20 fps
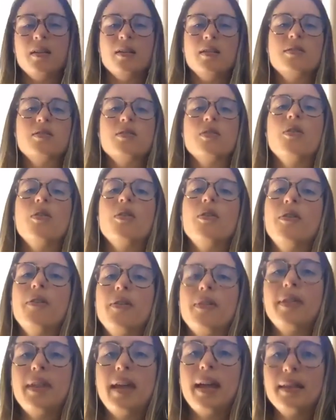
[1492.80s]
So
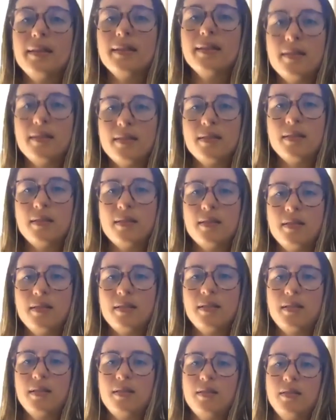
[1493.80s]
that's
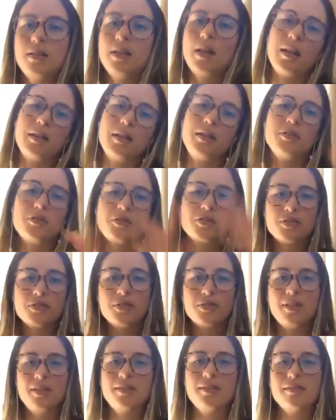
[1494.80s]
an
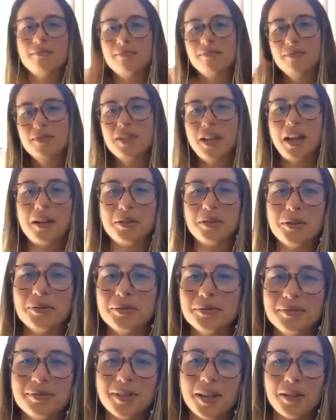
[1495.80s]
interesting side
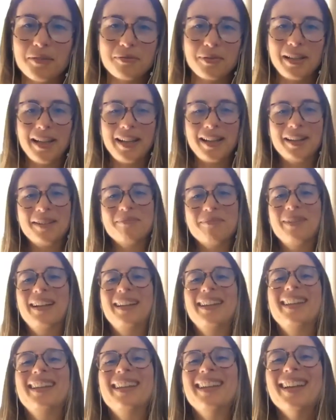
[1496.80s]
note, not related, but
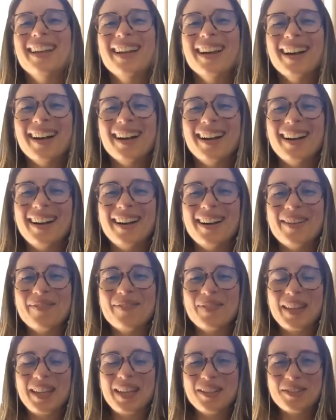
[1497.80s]

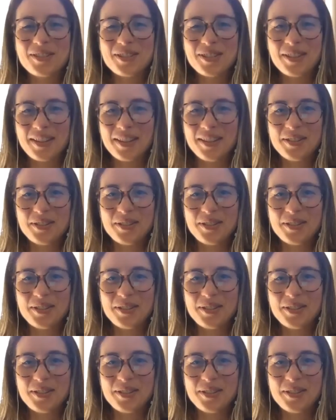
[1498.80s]
interesting to